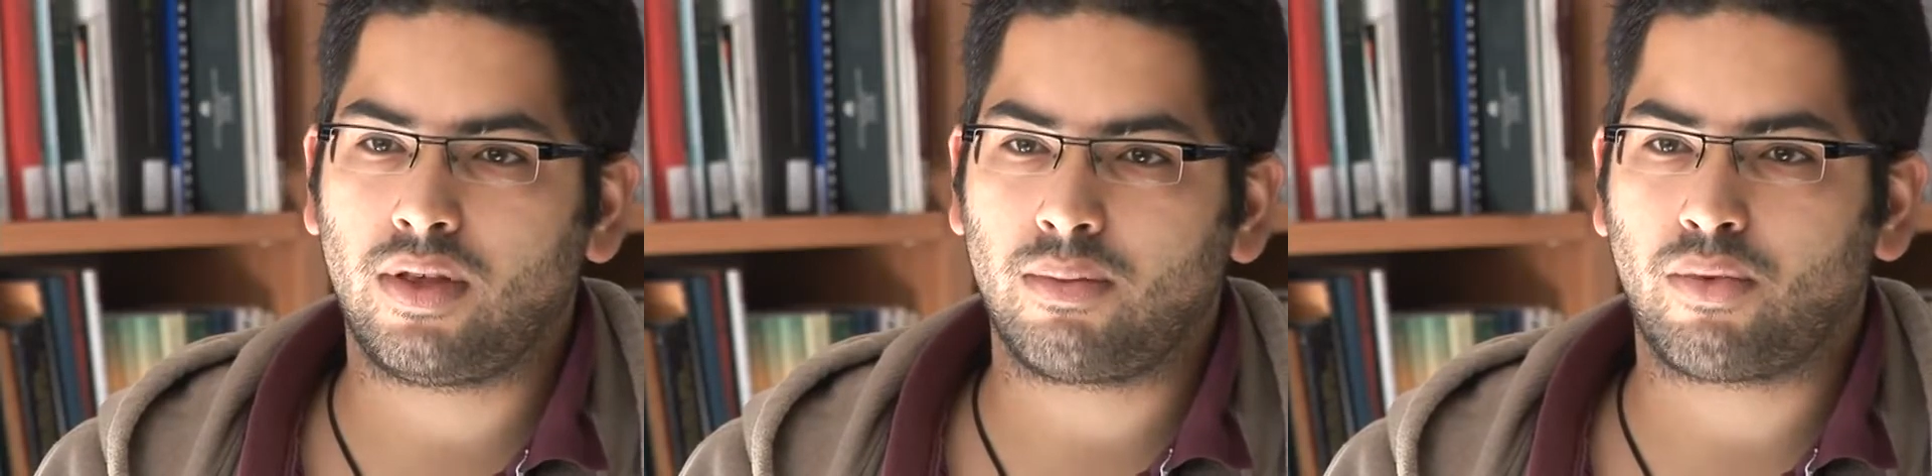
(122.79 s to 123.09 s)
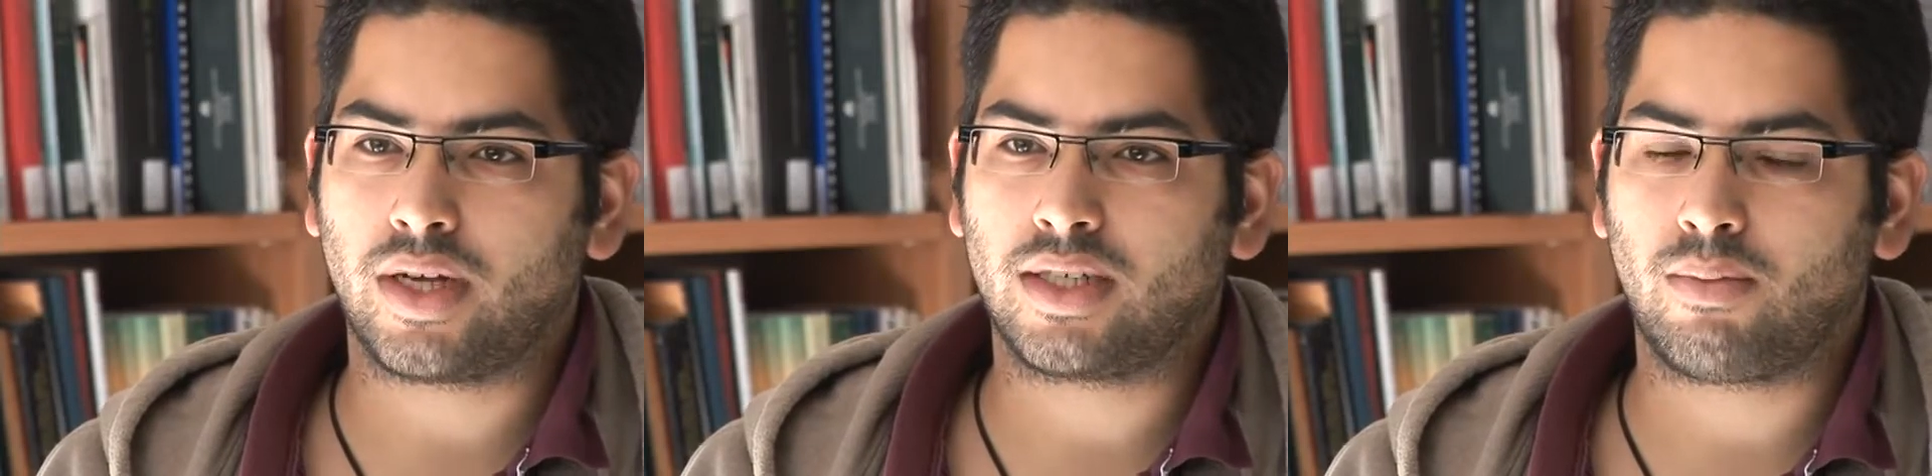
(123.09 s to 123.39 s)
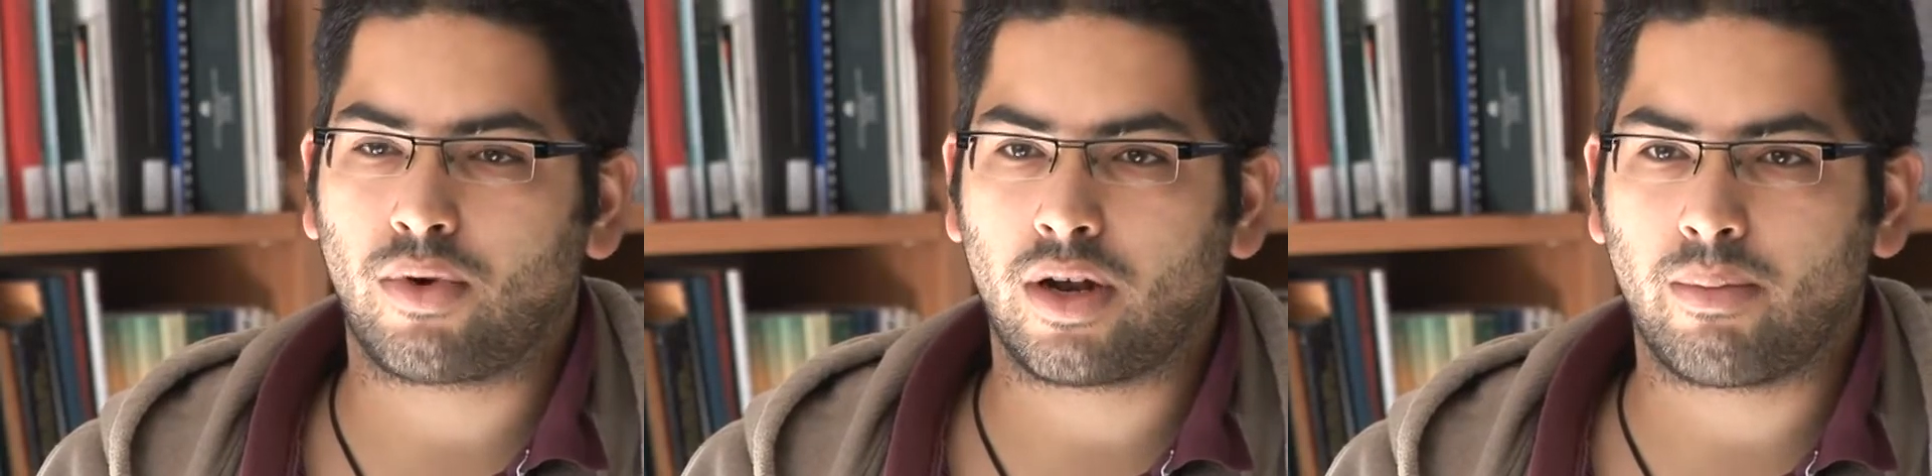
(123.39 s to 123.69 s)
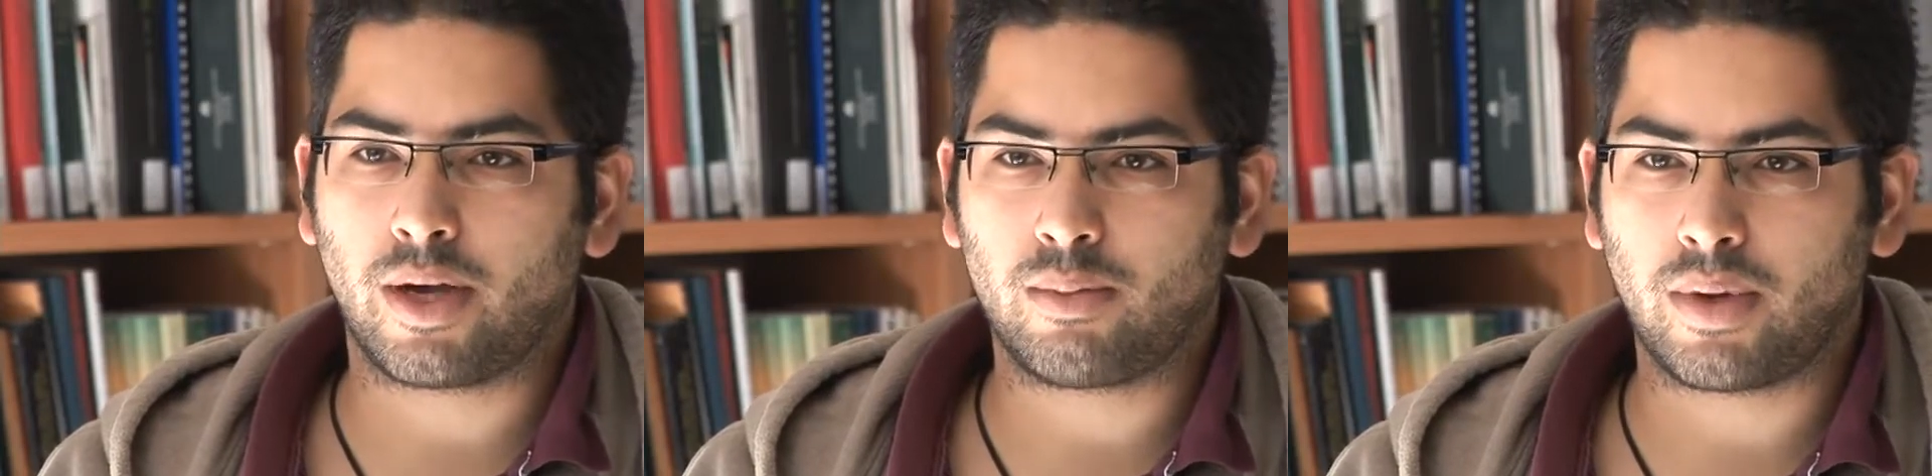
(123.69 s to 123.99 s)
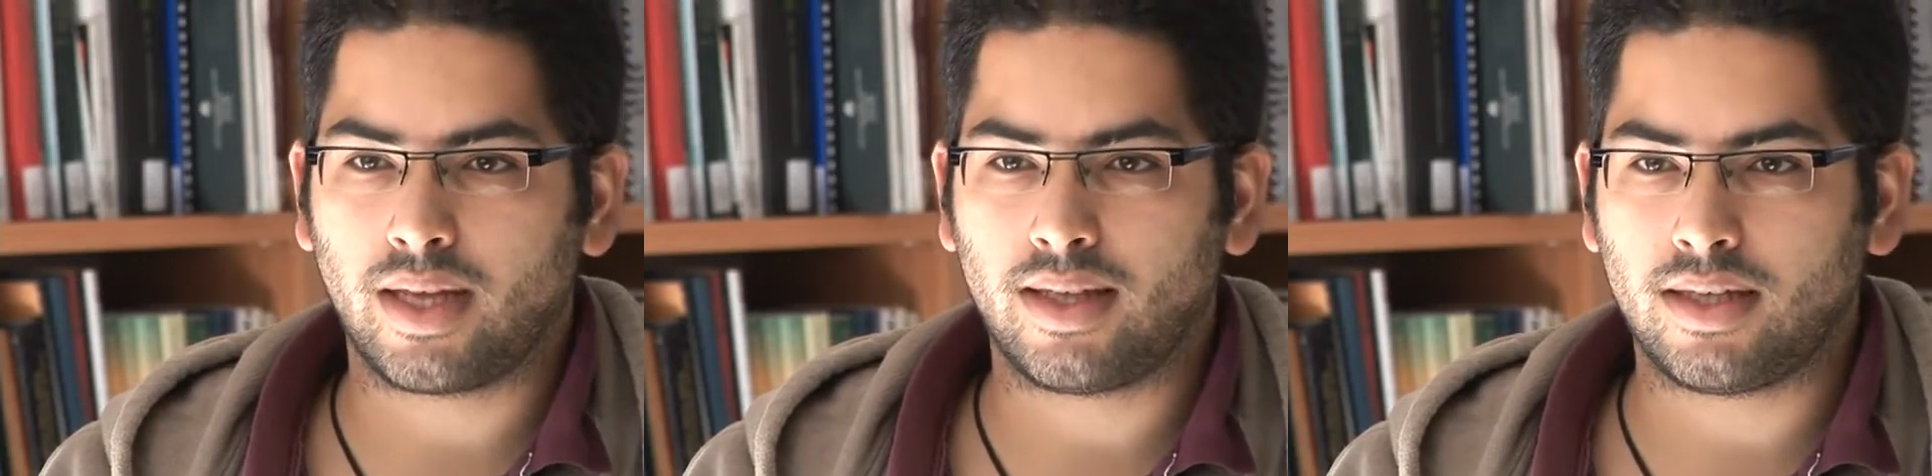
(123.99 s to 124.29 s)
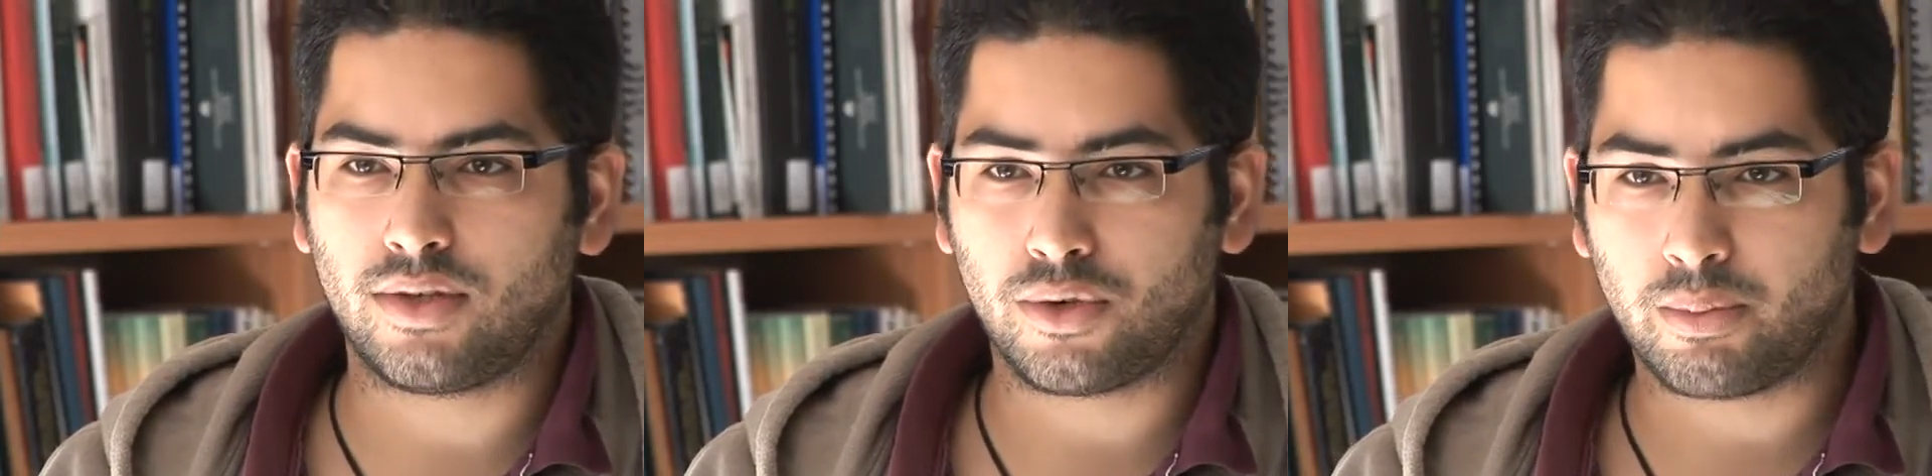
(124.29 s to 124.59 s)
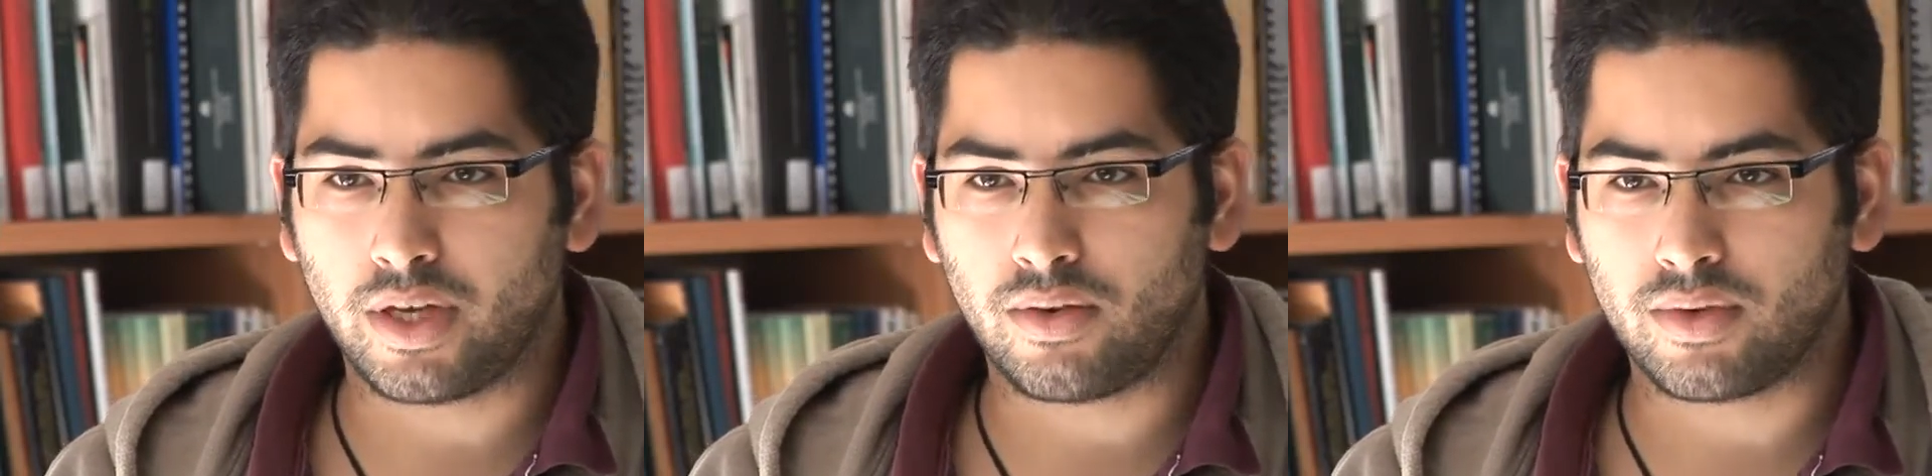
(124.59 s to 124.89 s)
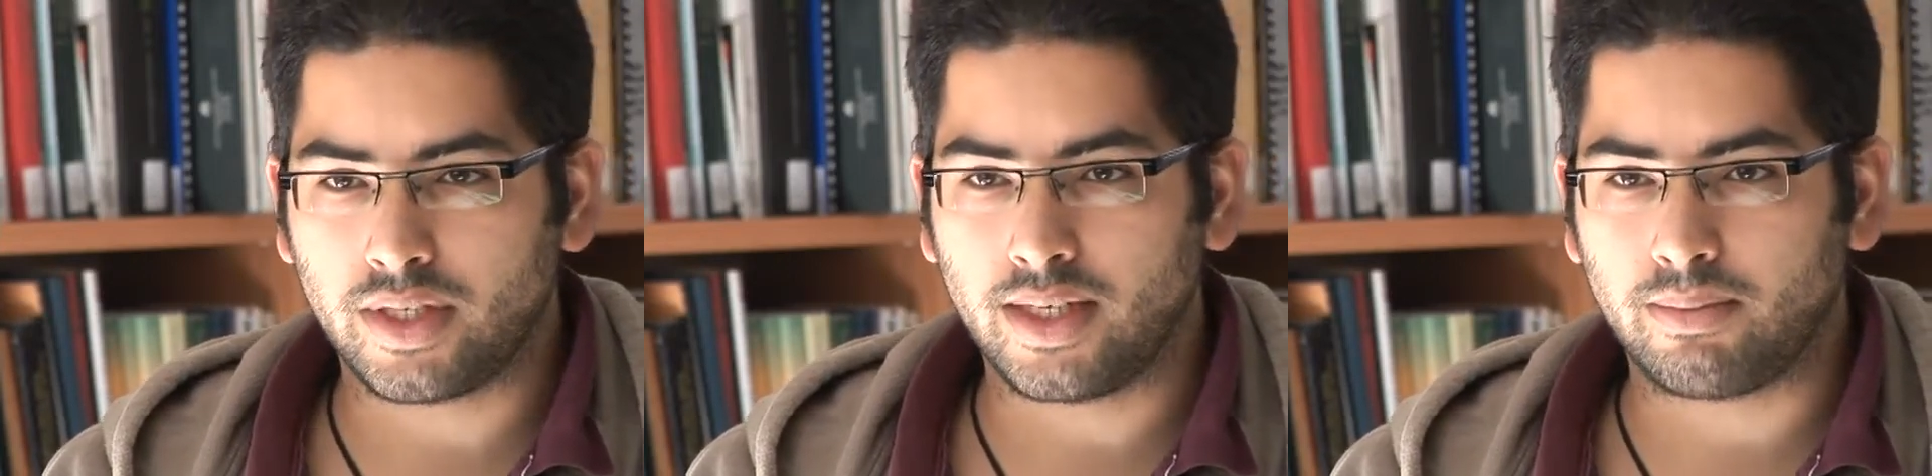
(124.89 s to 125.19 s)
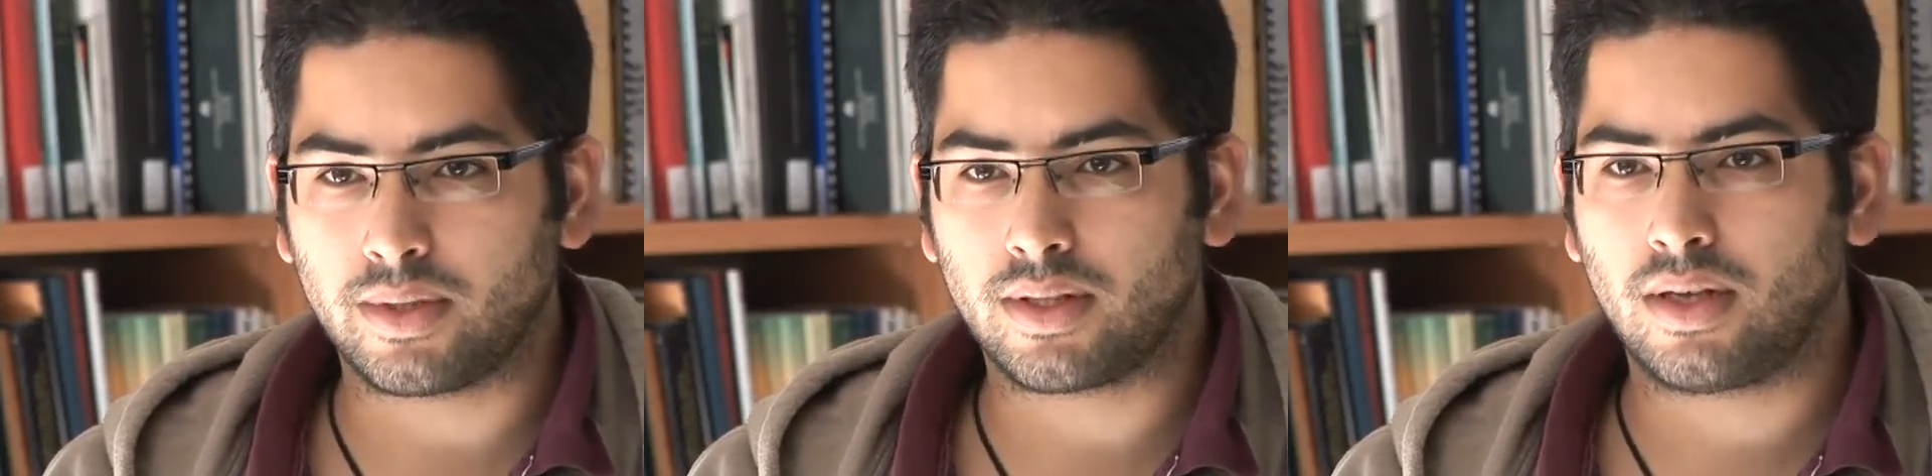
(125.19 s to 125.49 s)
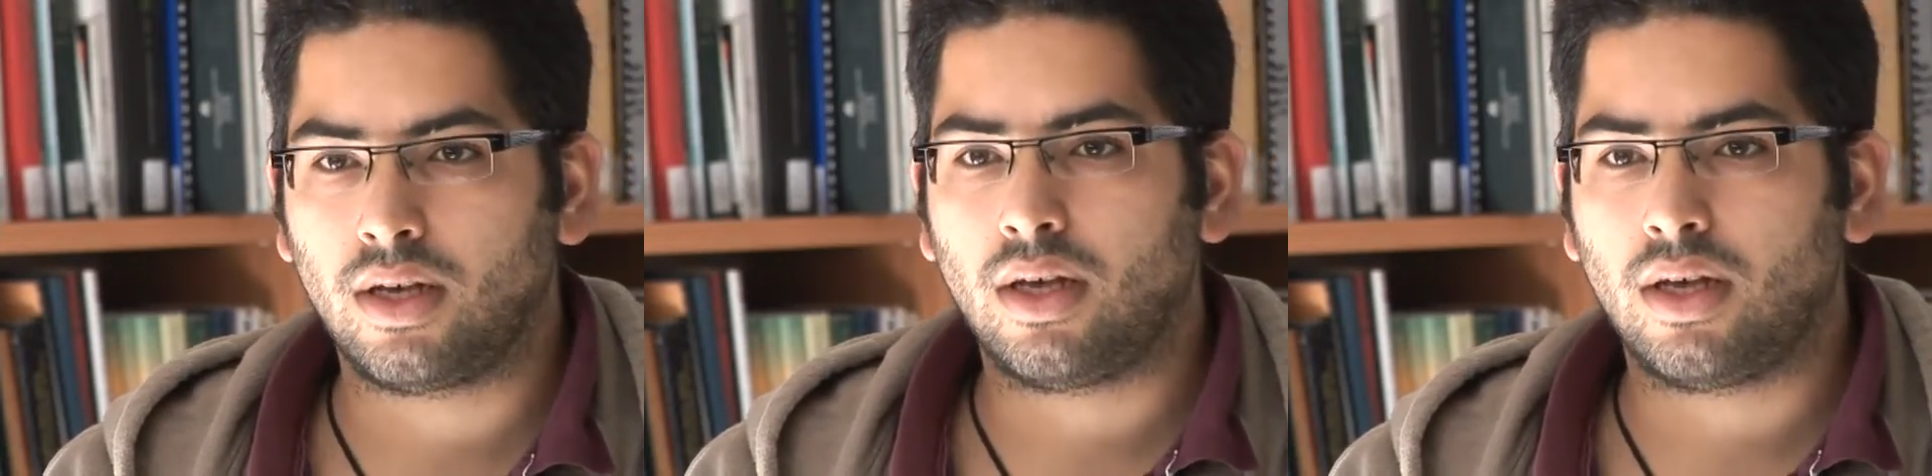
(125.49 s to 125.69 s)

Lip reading: the oppression brought about by these European regimes.